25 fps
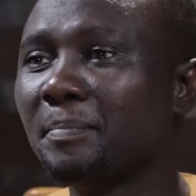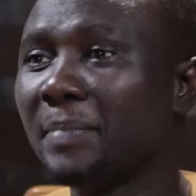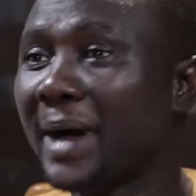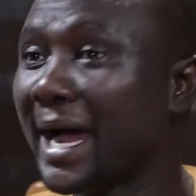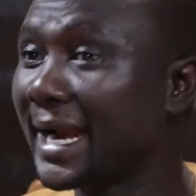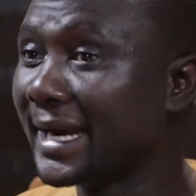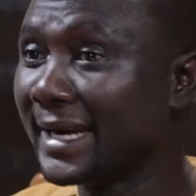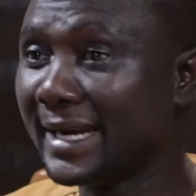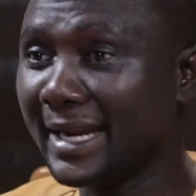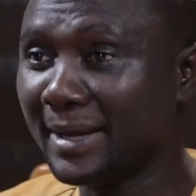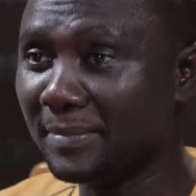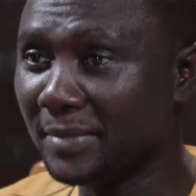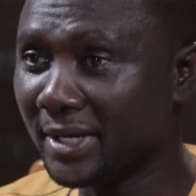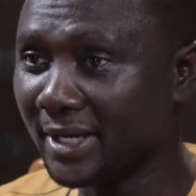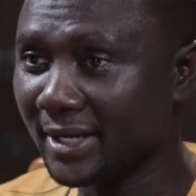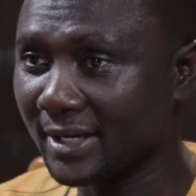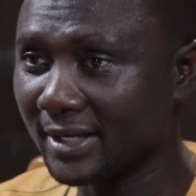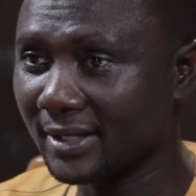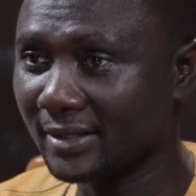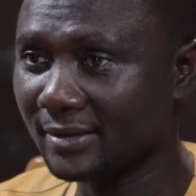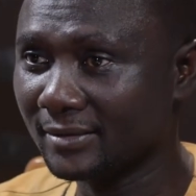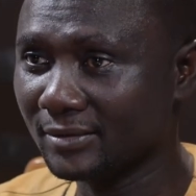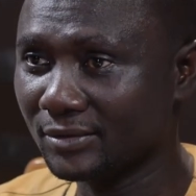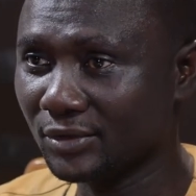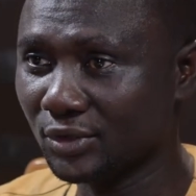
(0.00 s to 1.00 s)

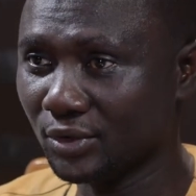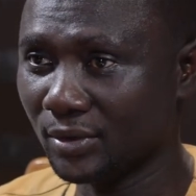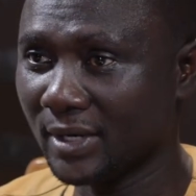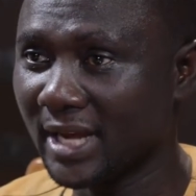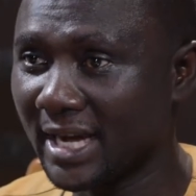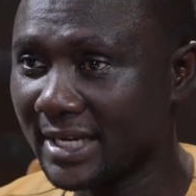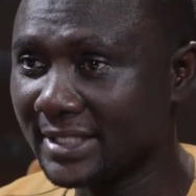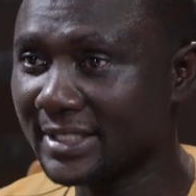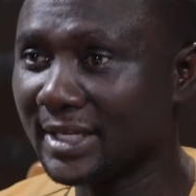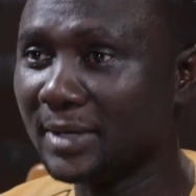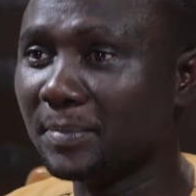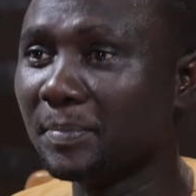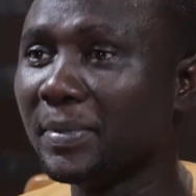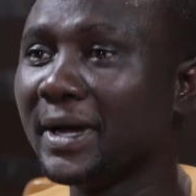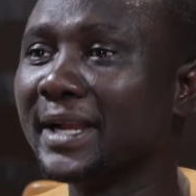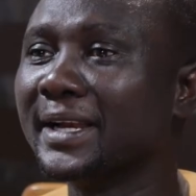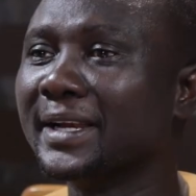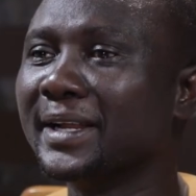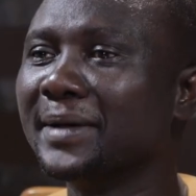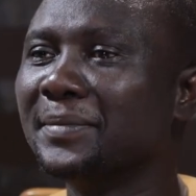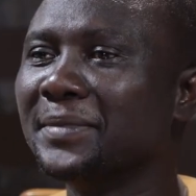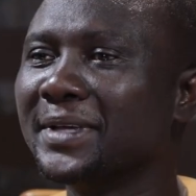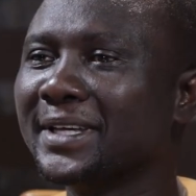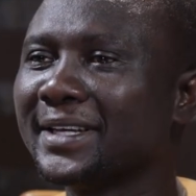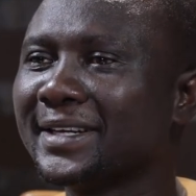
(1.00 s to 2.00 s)
pandemic? Should I say
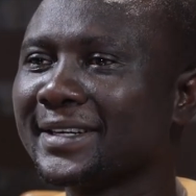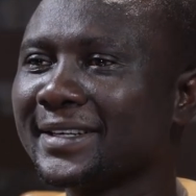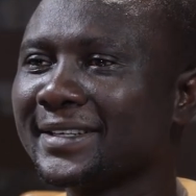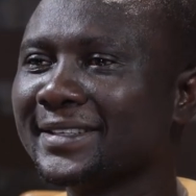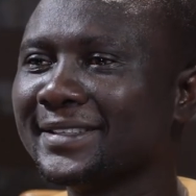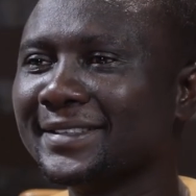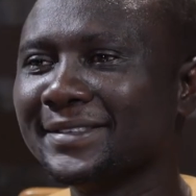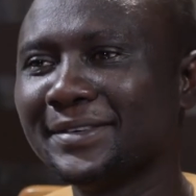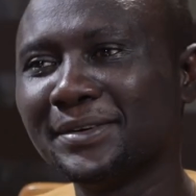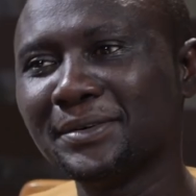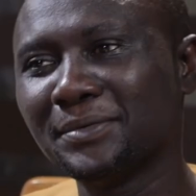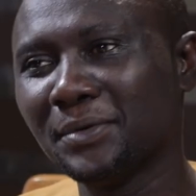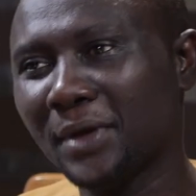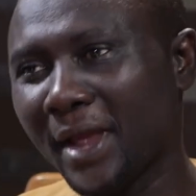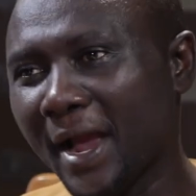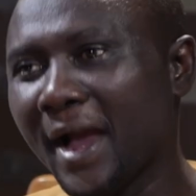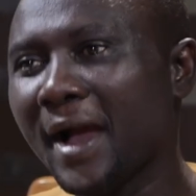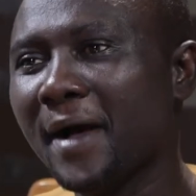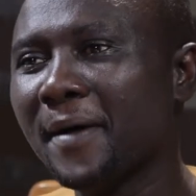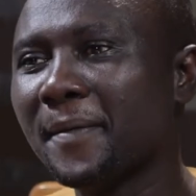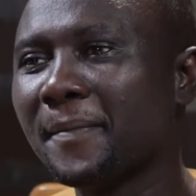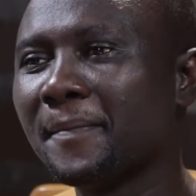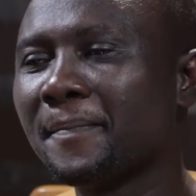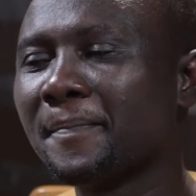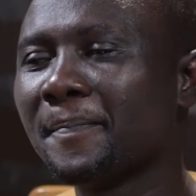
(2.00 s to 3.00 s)
pandemic?
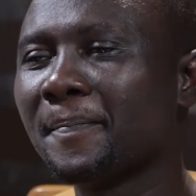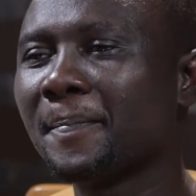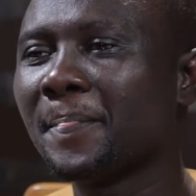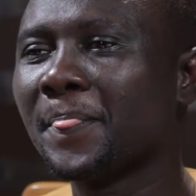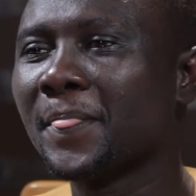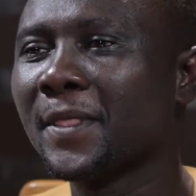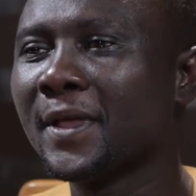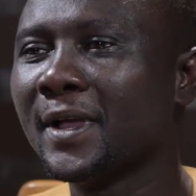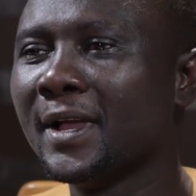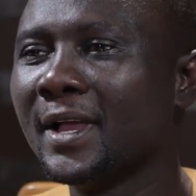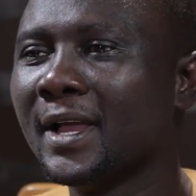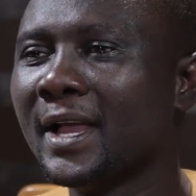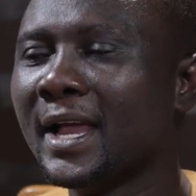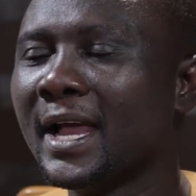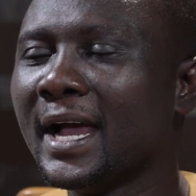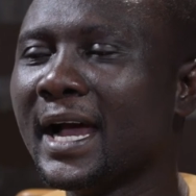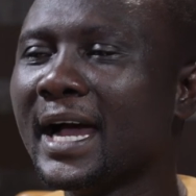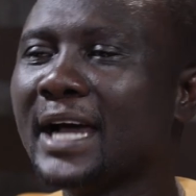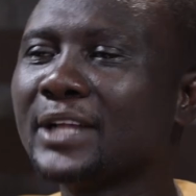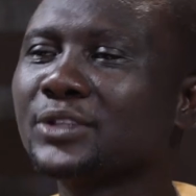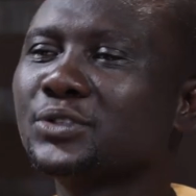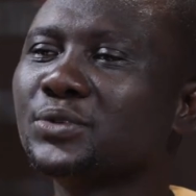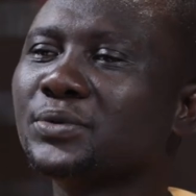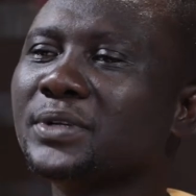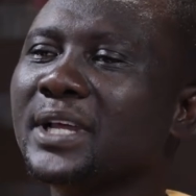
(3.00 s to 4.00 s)
Yeah.
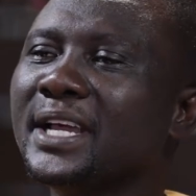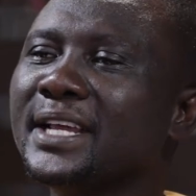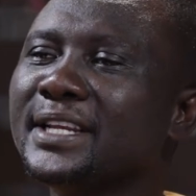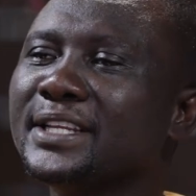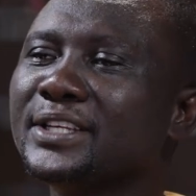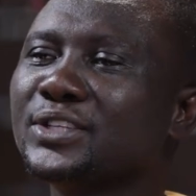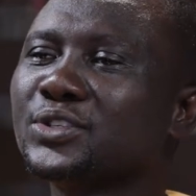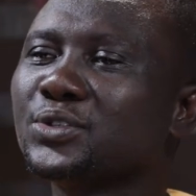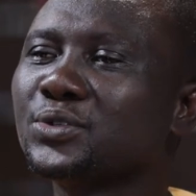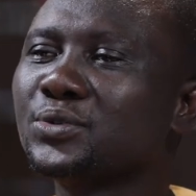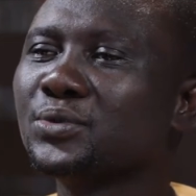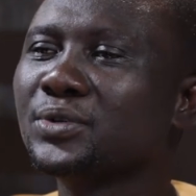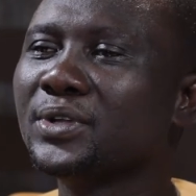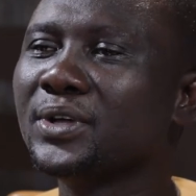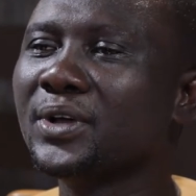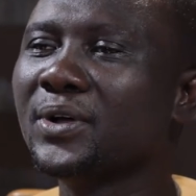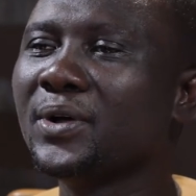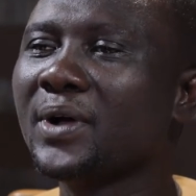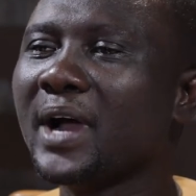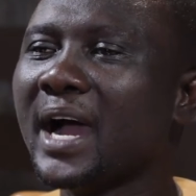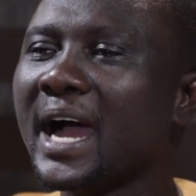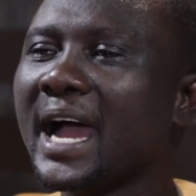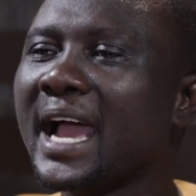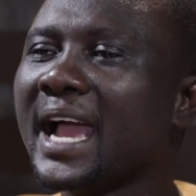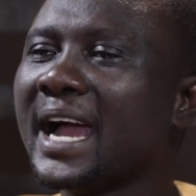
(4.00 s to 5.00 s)
And today in the
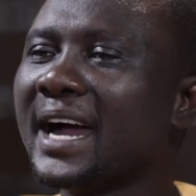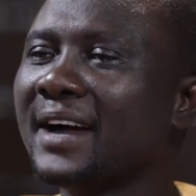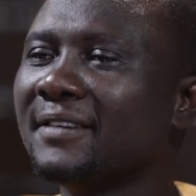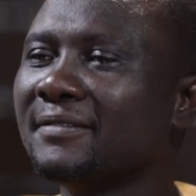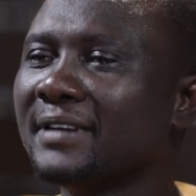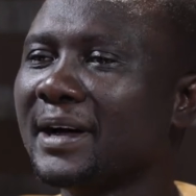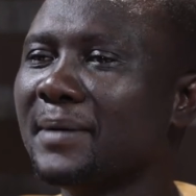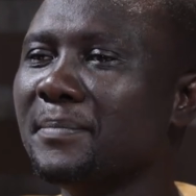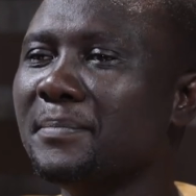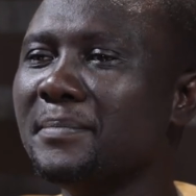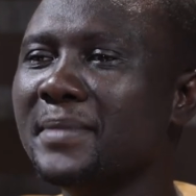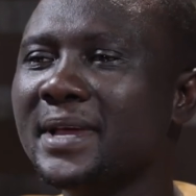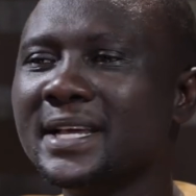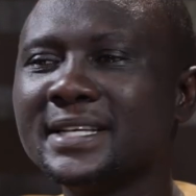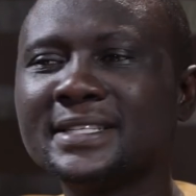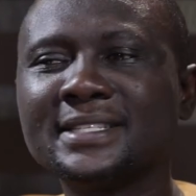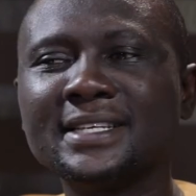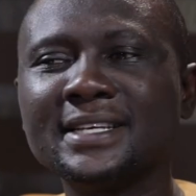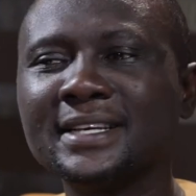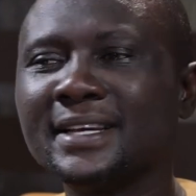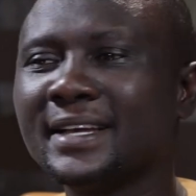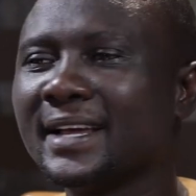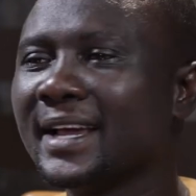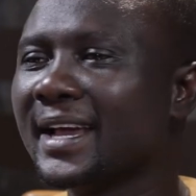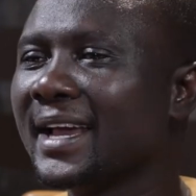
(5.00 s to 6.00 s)
studio, I have
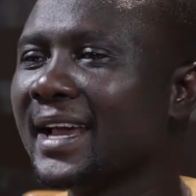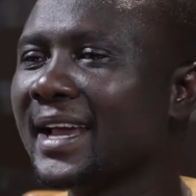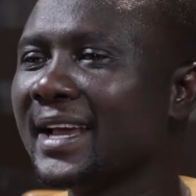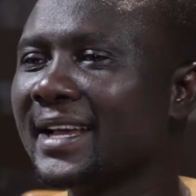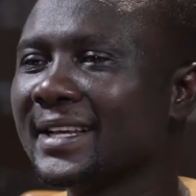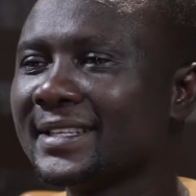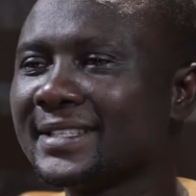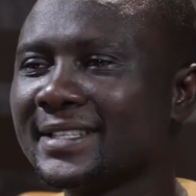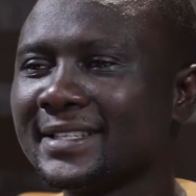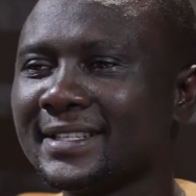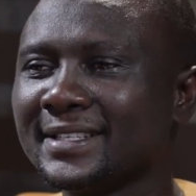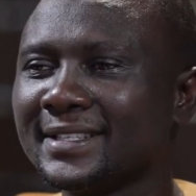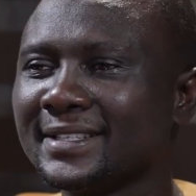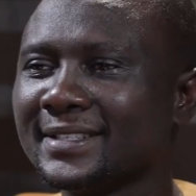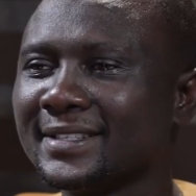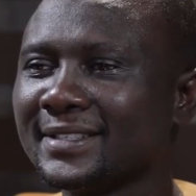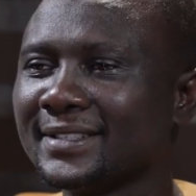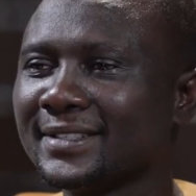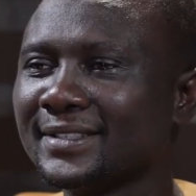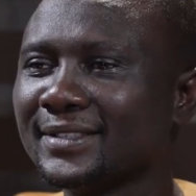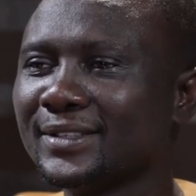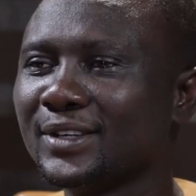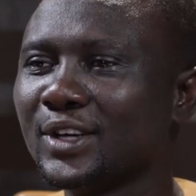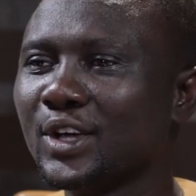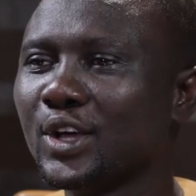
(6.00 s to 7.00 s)
amazing
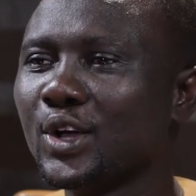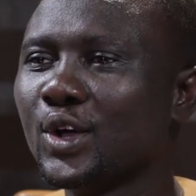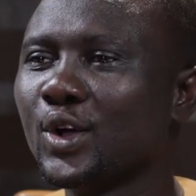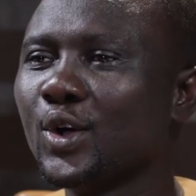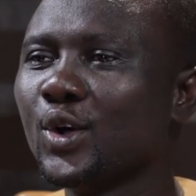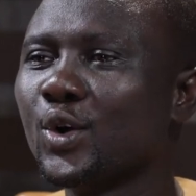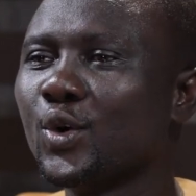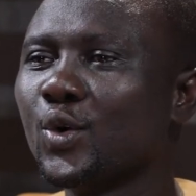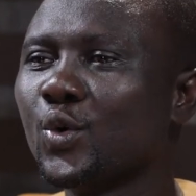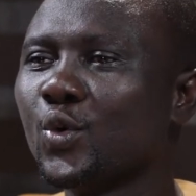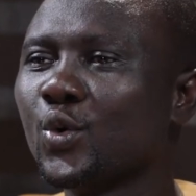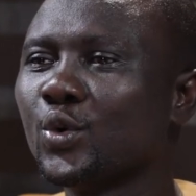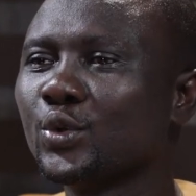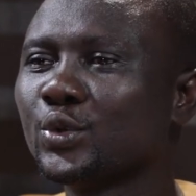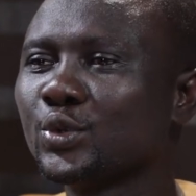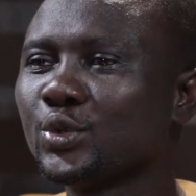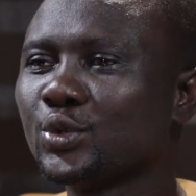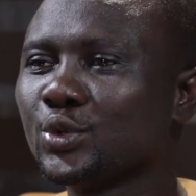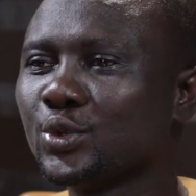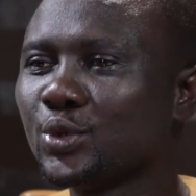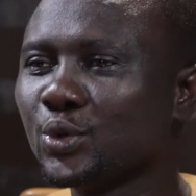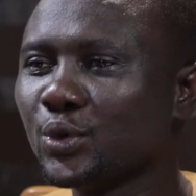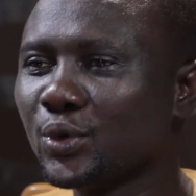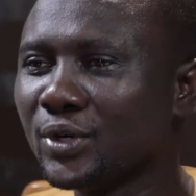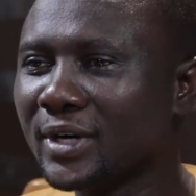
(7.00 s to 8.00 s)
guests,
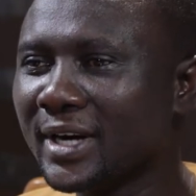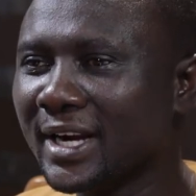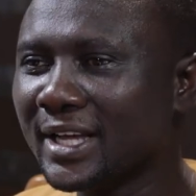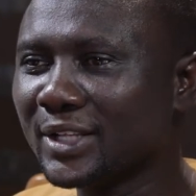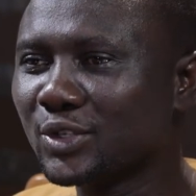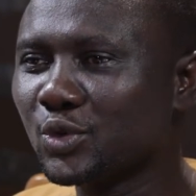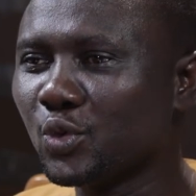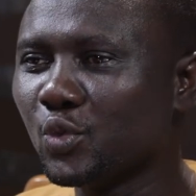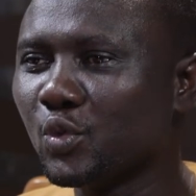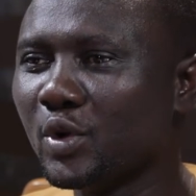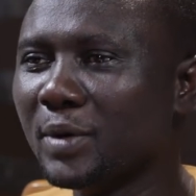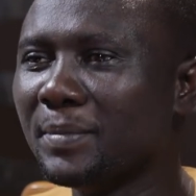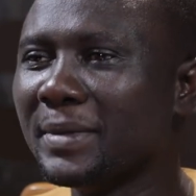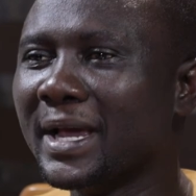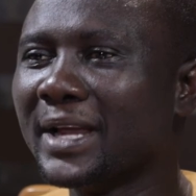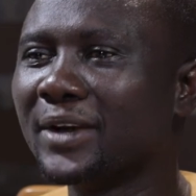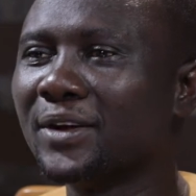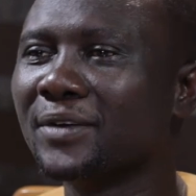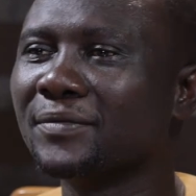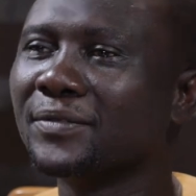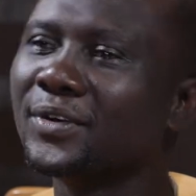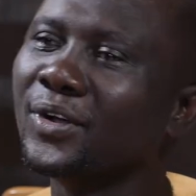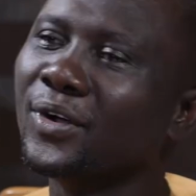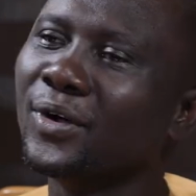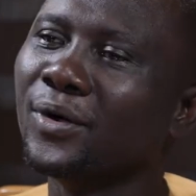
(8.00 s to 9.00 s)
two great women
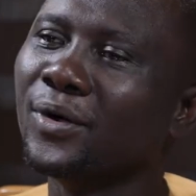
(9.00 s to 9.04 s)
of